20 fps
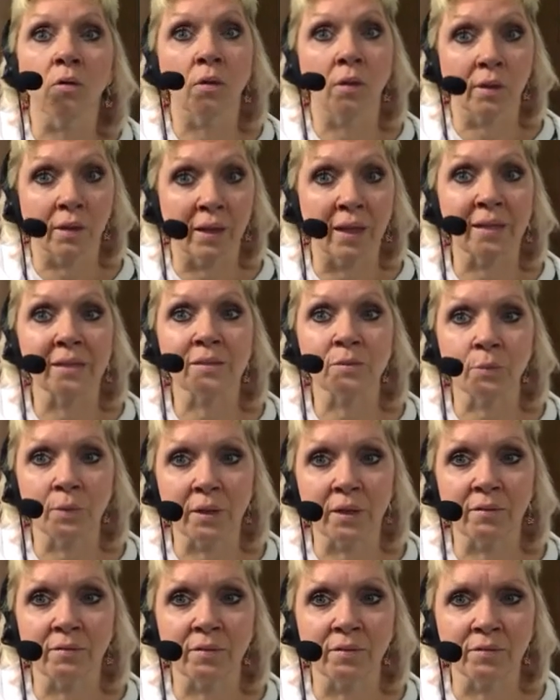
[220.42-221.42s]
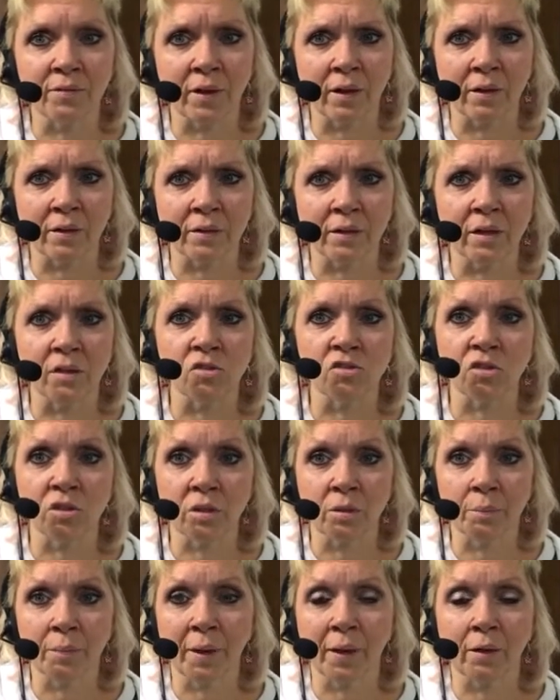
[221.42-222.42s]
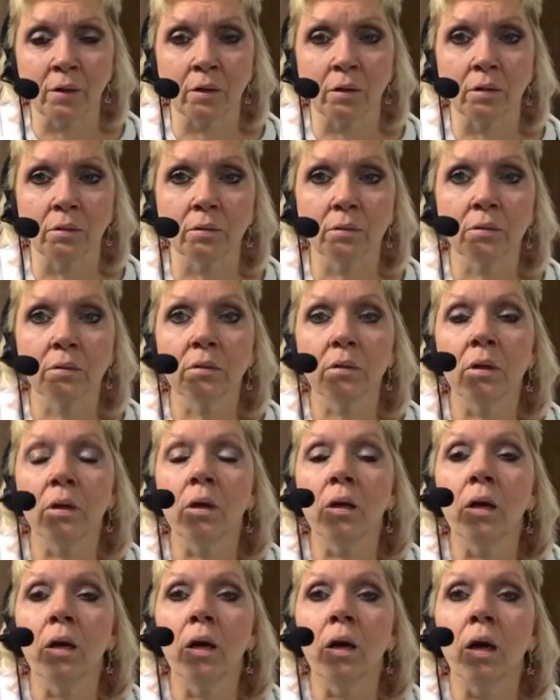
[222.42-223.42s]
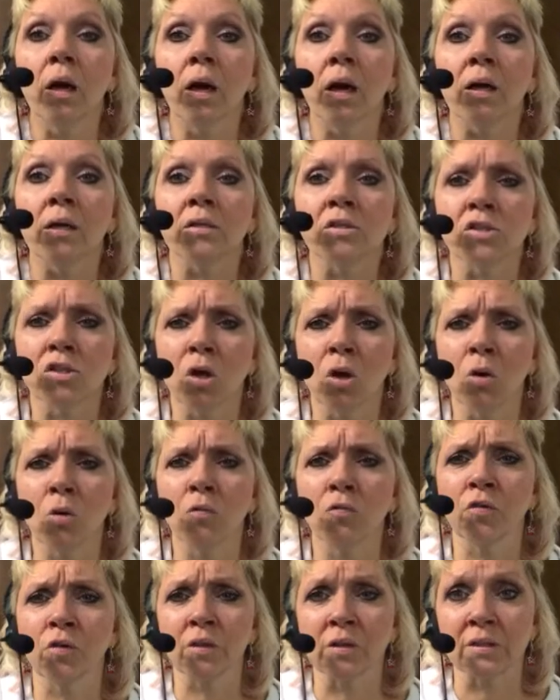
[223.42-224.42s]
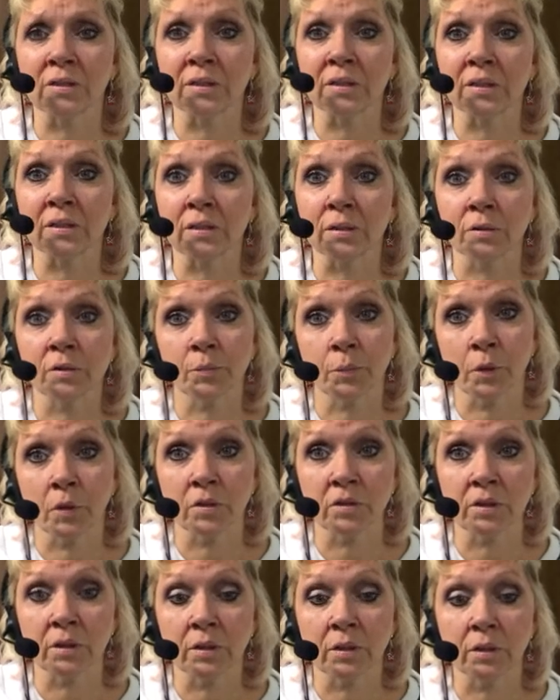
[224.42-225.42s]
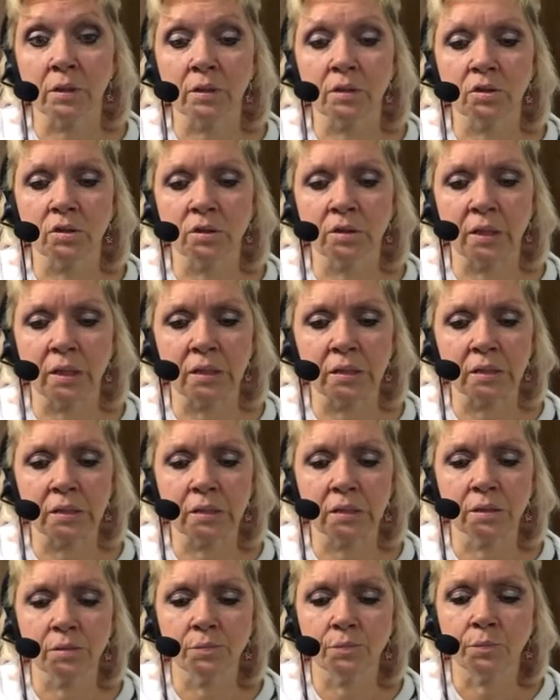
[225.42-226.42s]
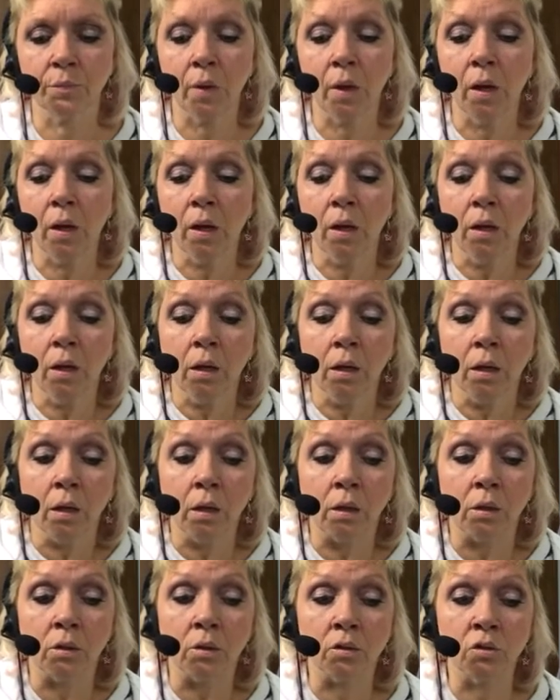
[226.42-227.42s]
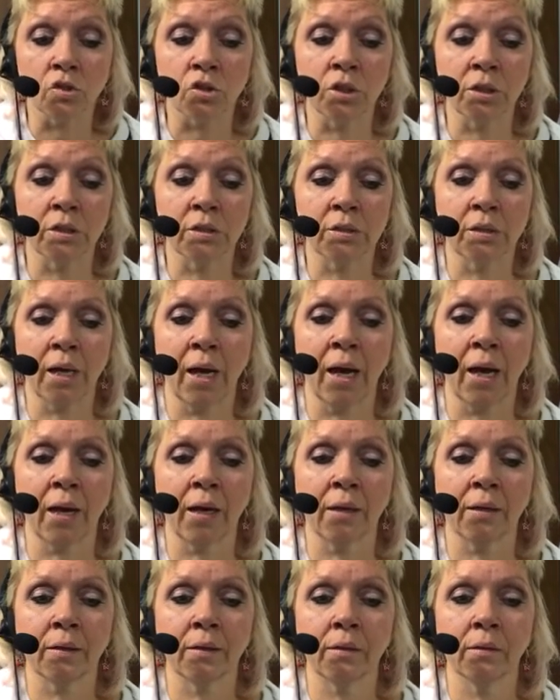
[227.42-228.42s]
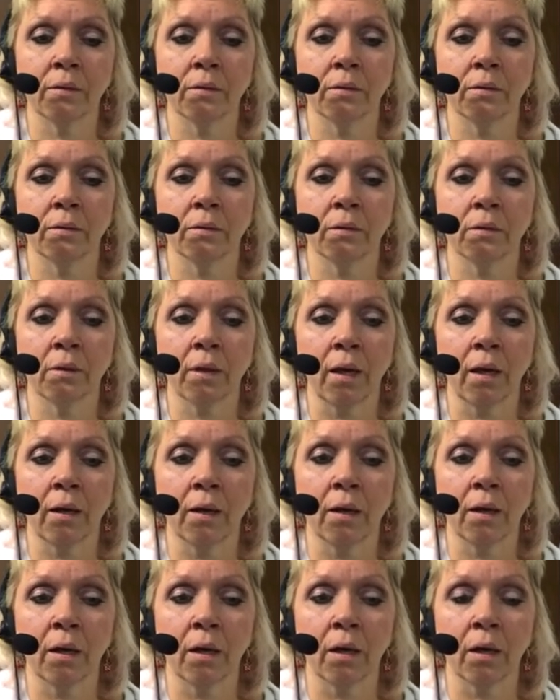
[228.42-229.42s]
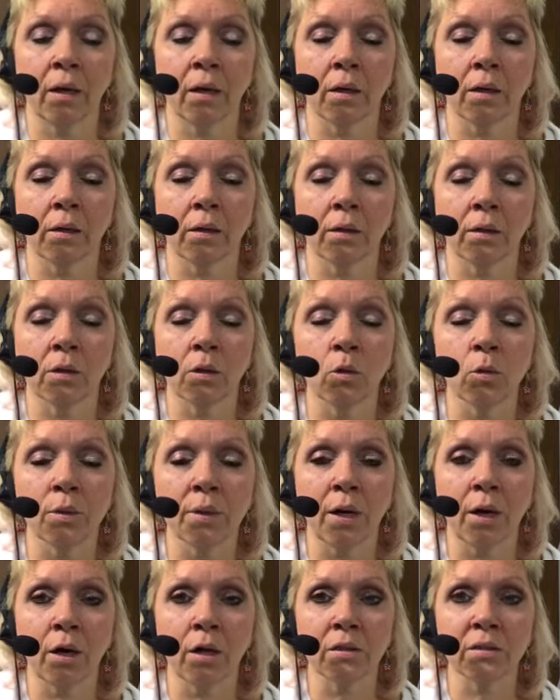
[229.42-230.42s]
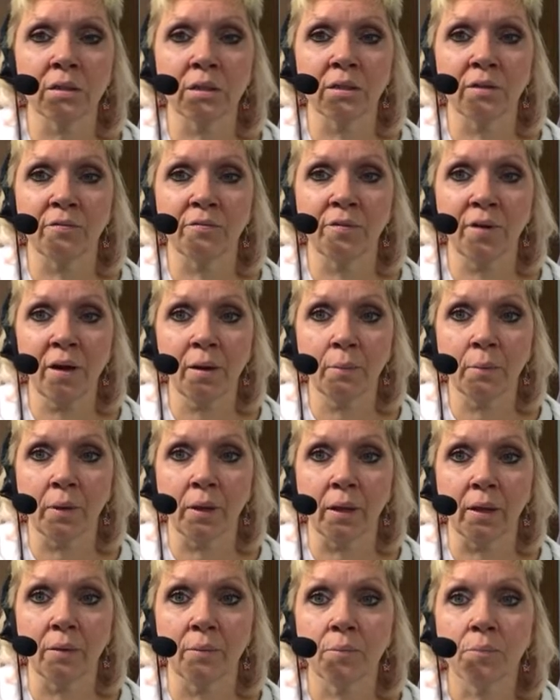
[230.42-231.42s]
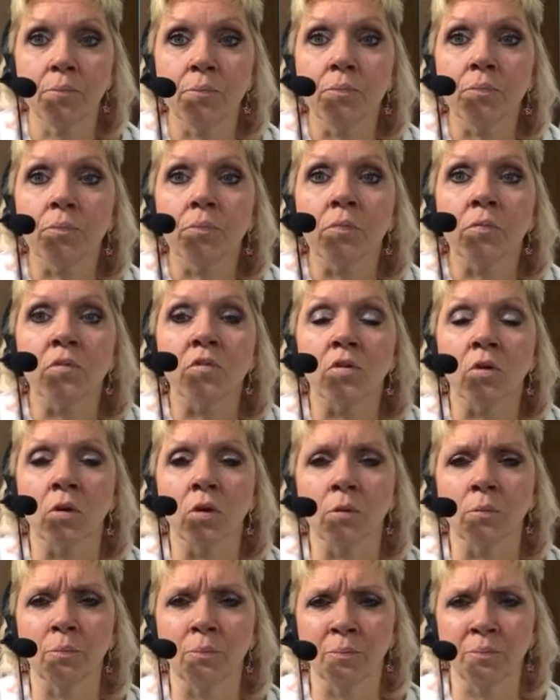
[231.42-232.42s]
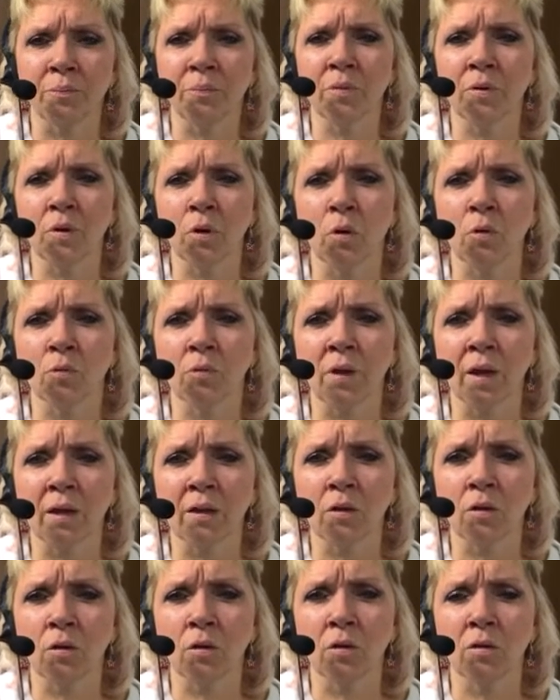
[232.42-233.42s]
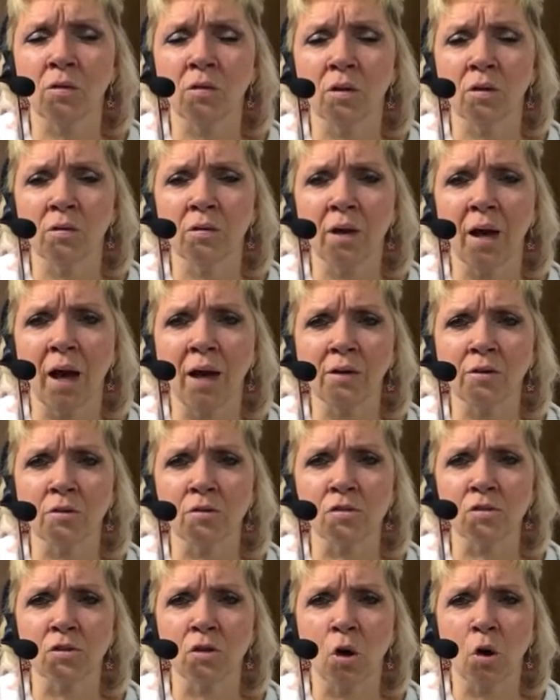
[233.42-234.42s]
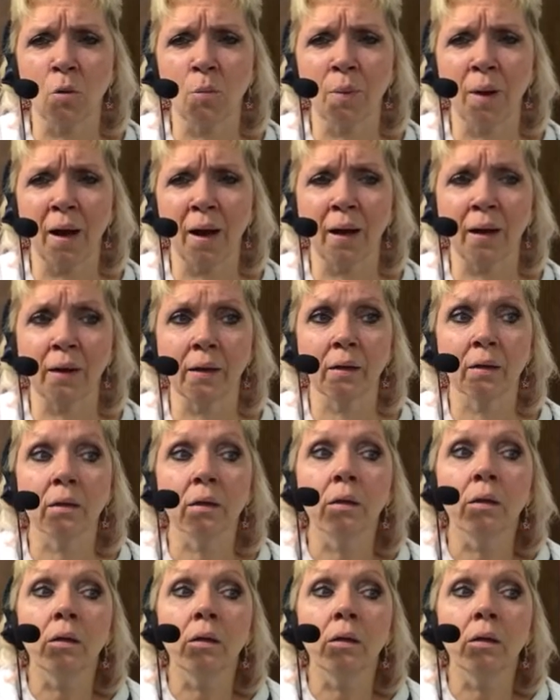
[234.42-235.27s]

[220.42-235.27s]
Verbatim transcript: the less we give it validation, the better. So, for instance, this person says she's had uh, Lou Gehrig's in the family. So, the, you know, they the doctors go by